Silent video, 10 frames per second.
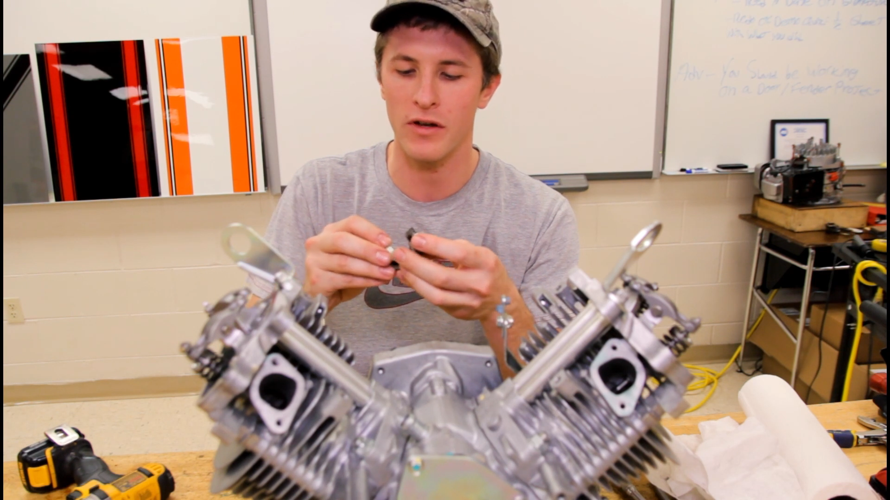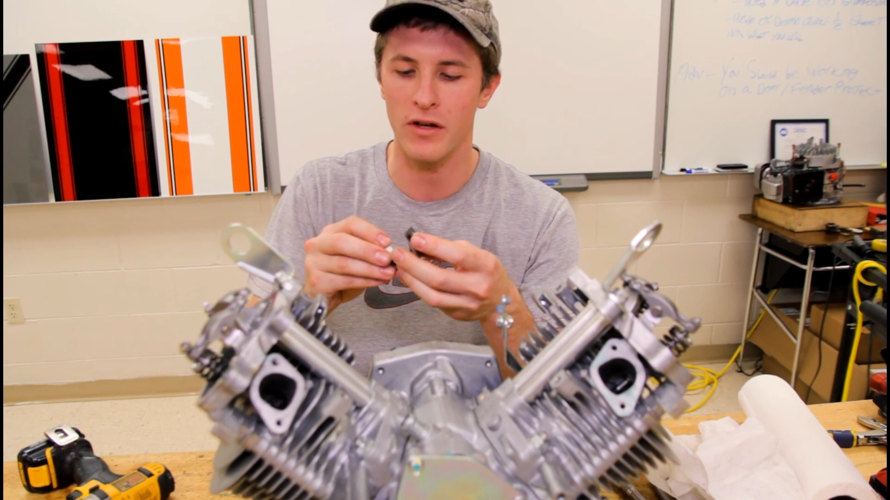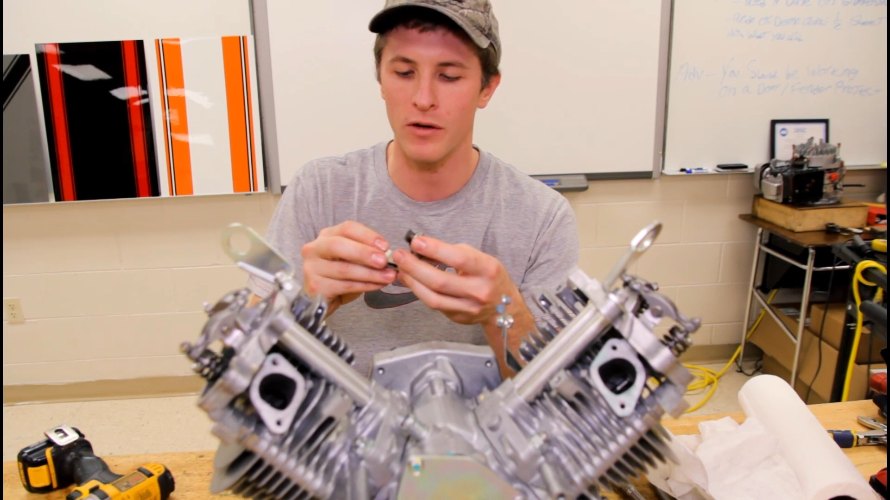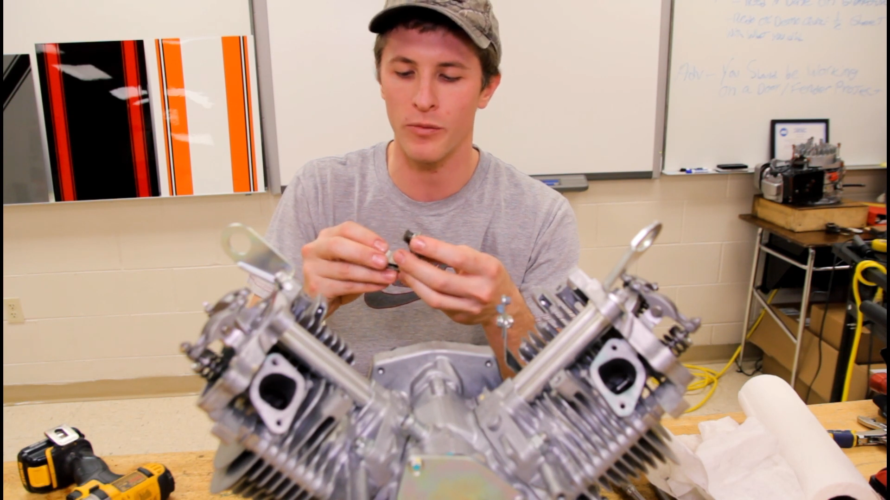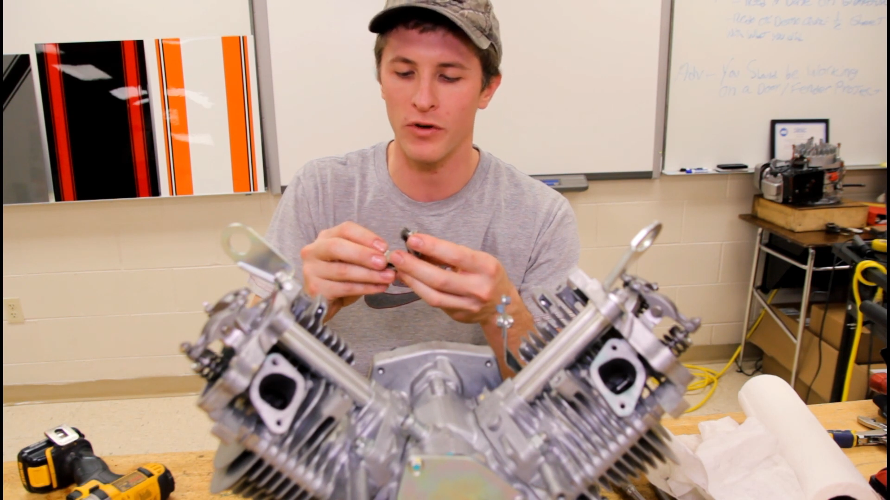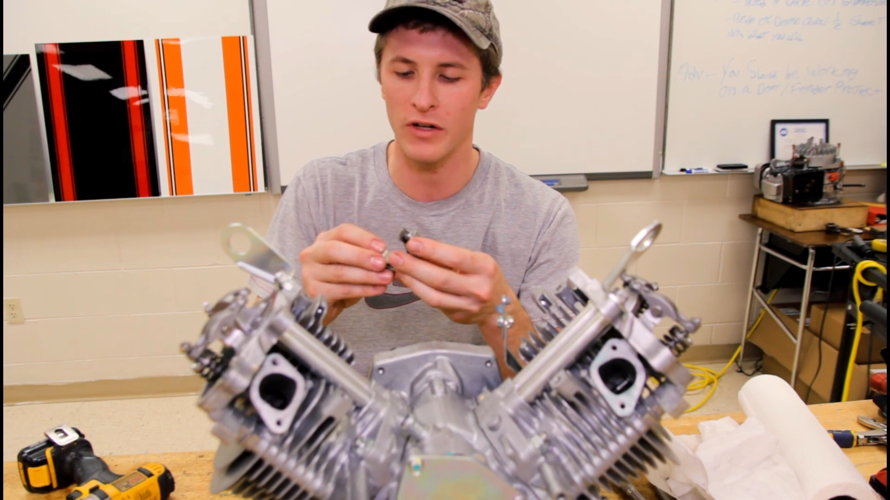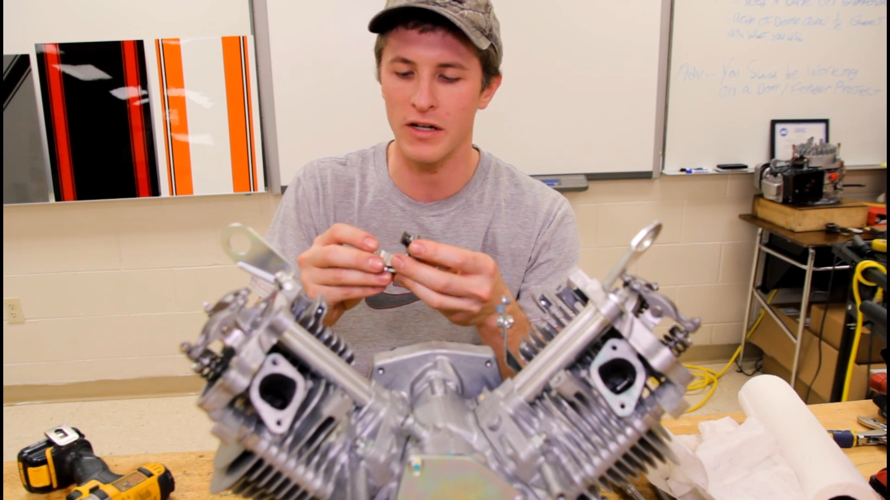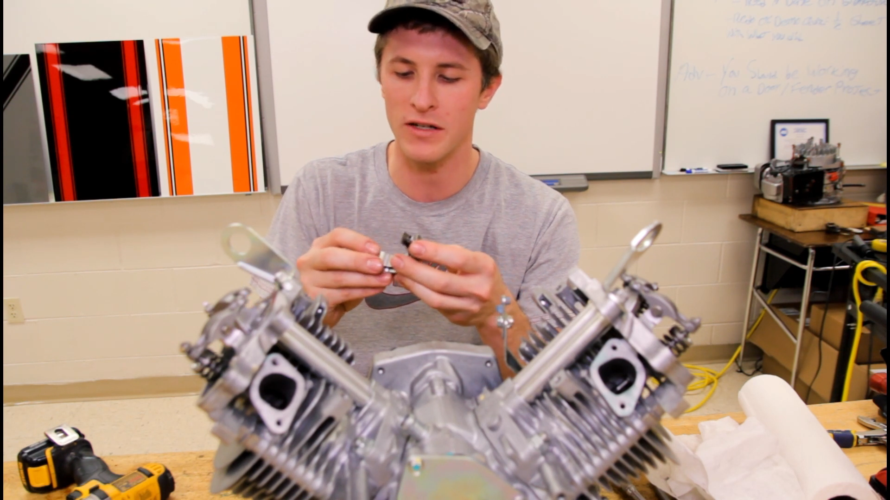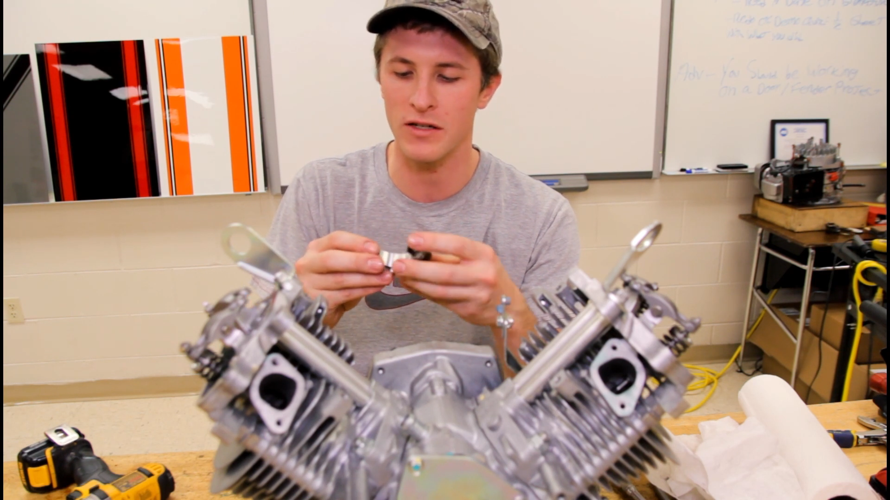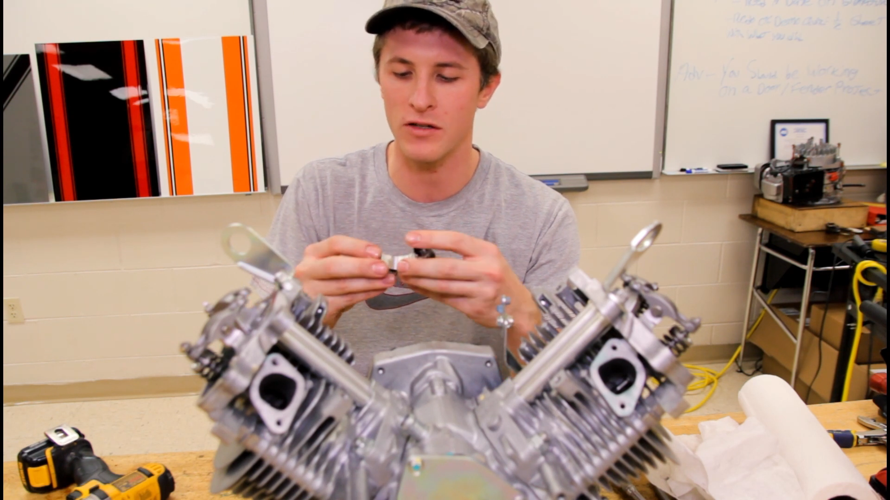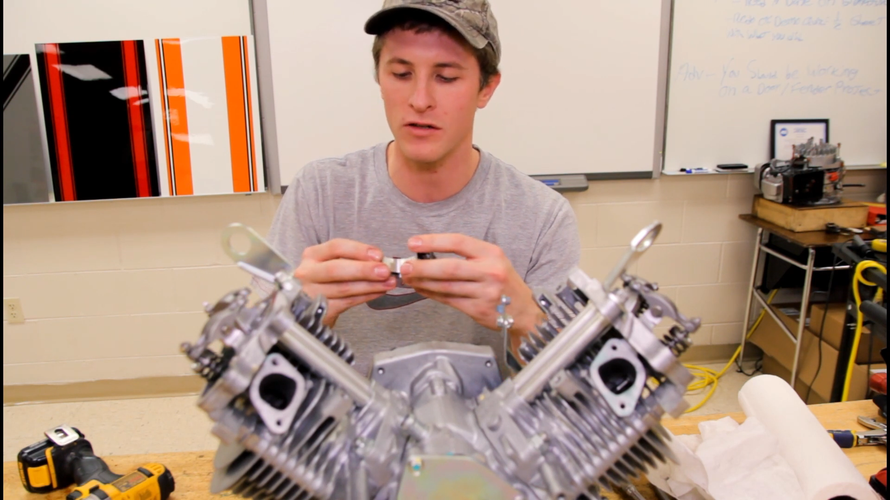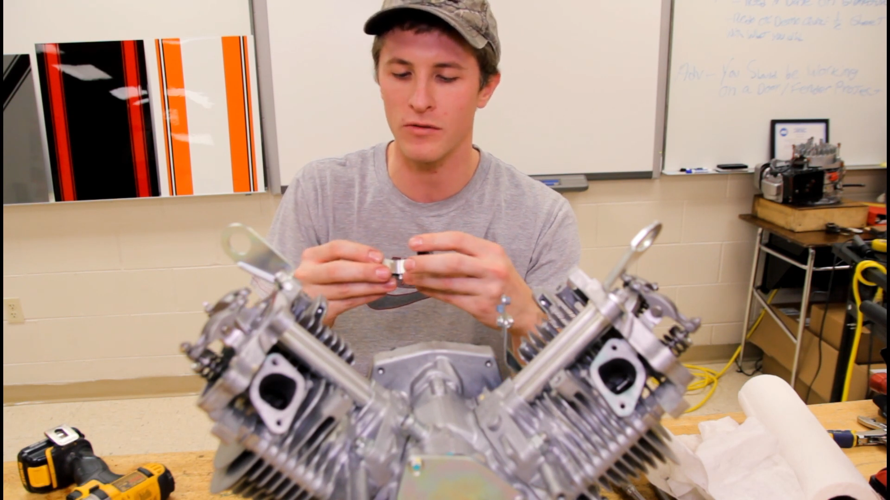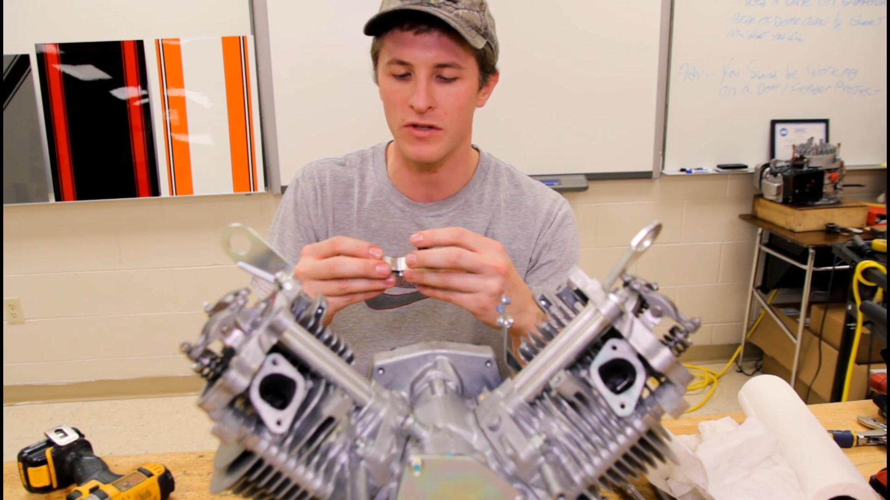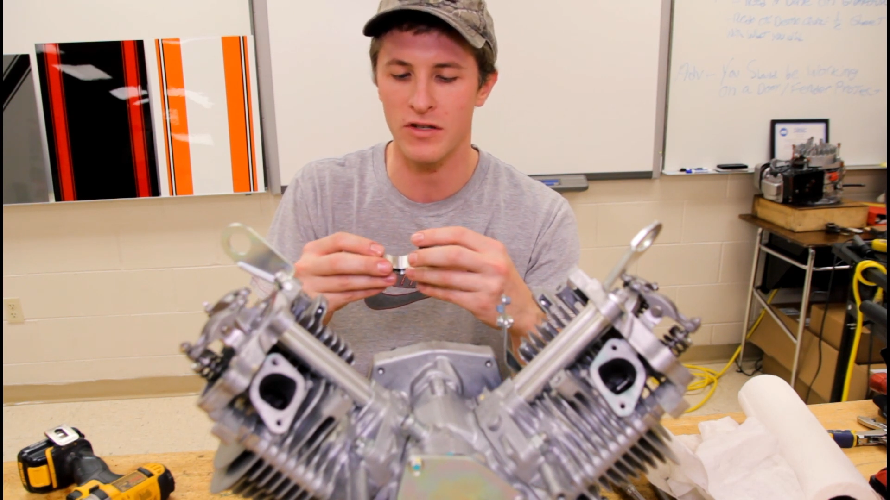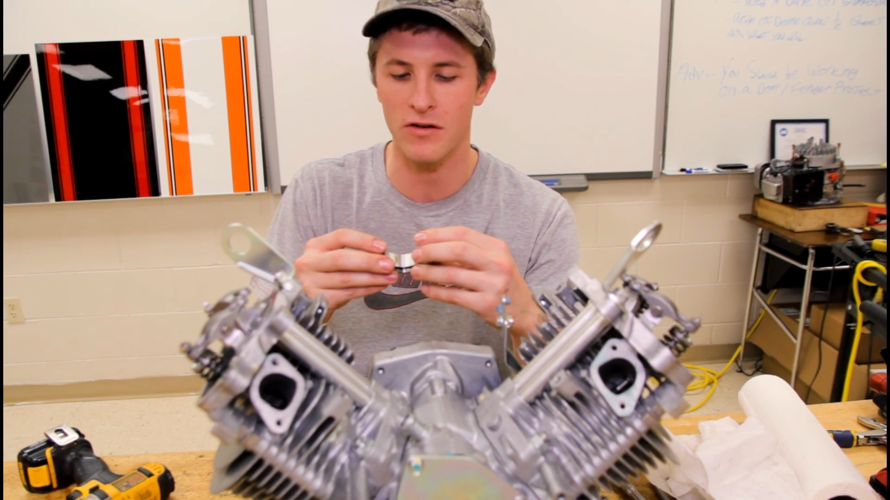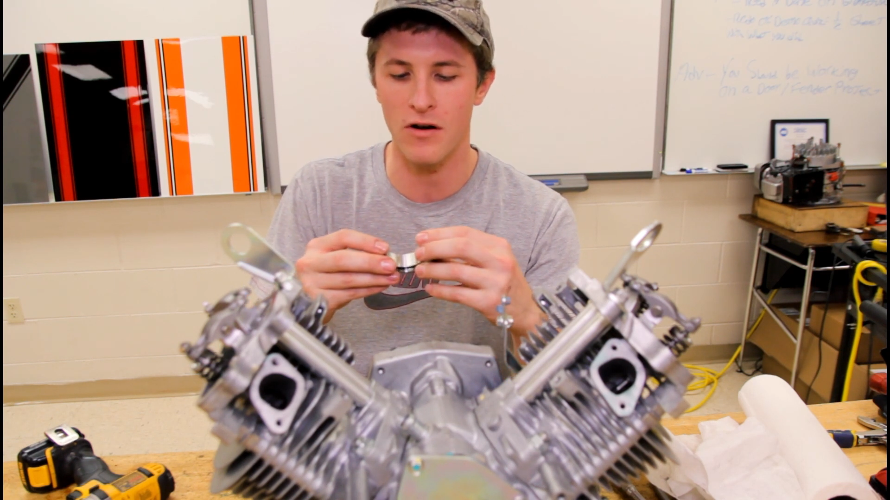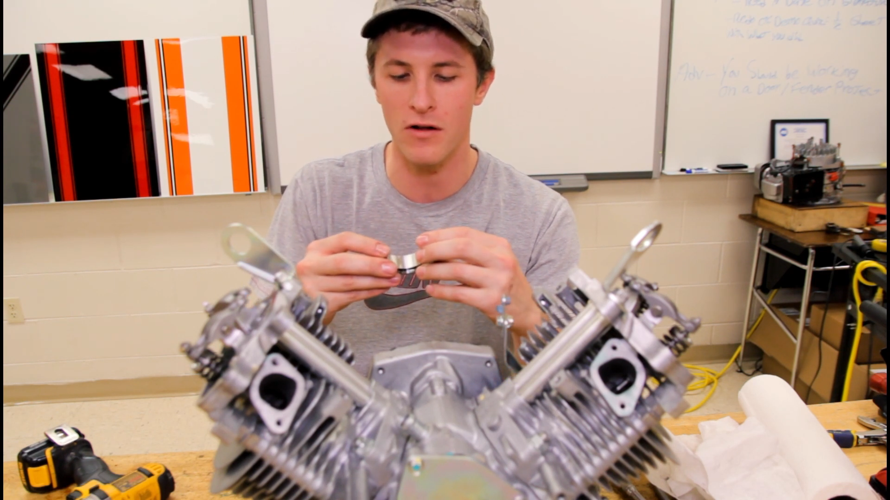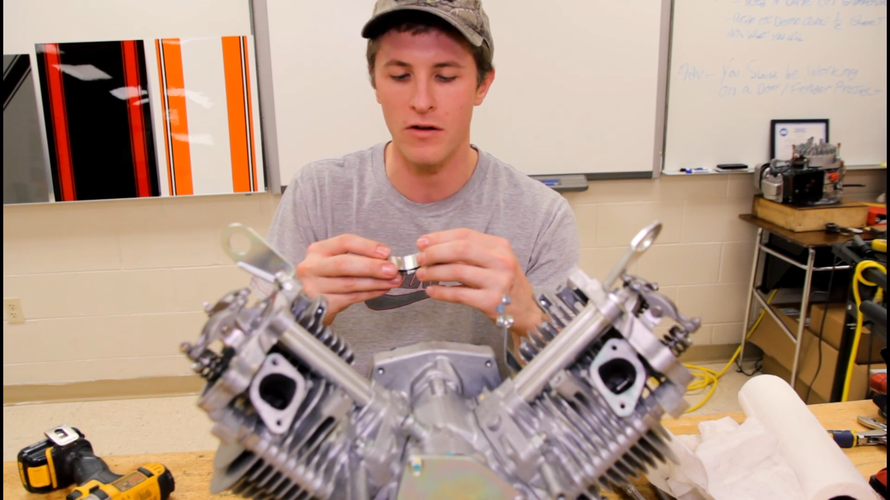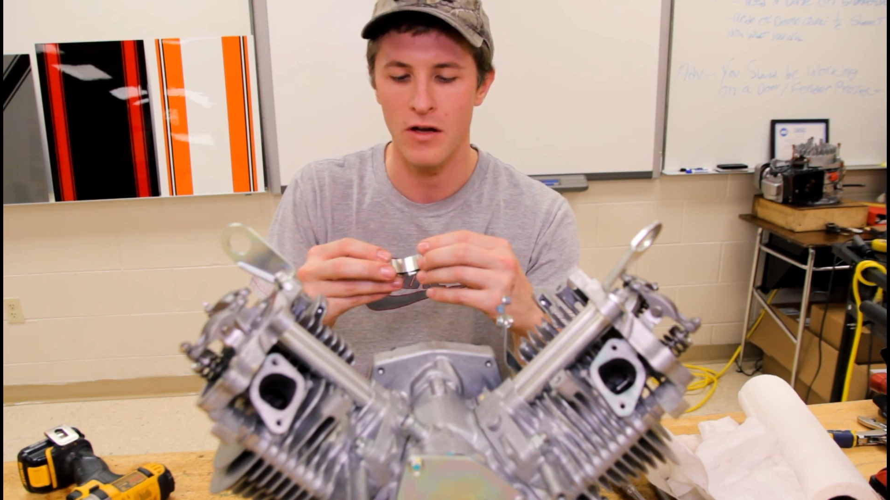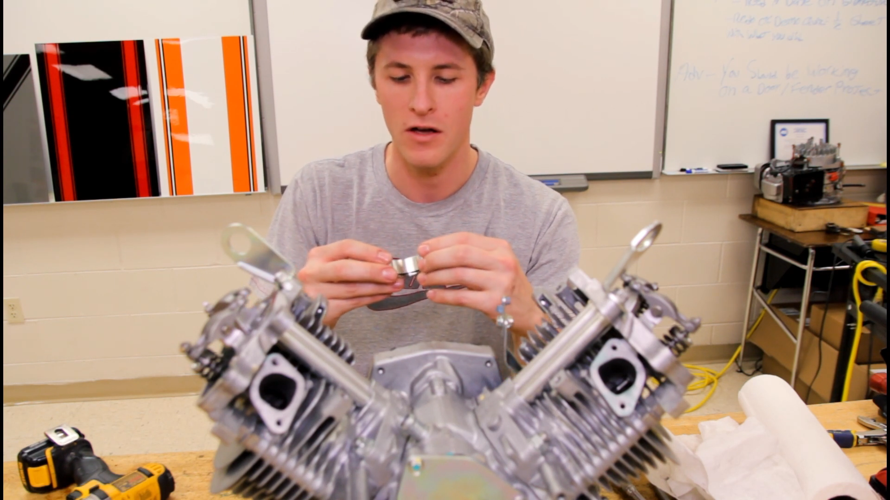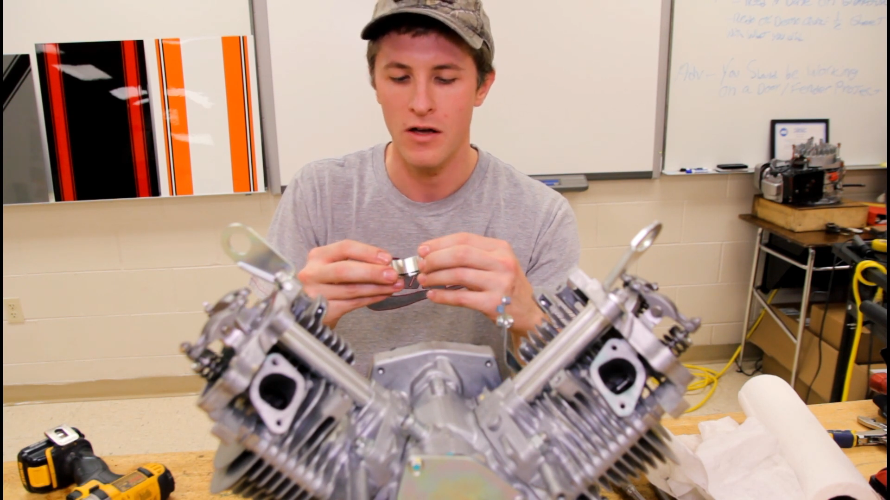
they're pretty easy to install.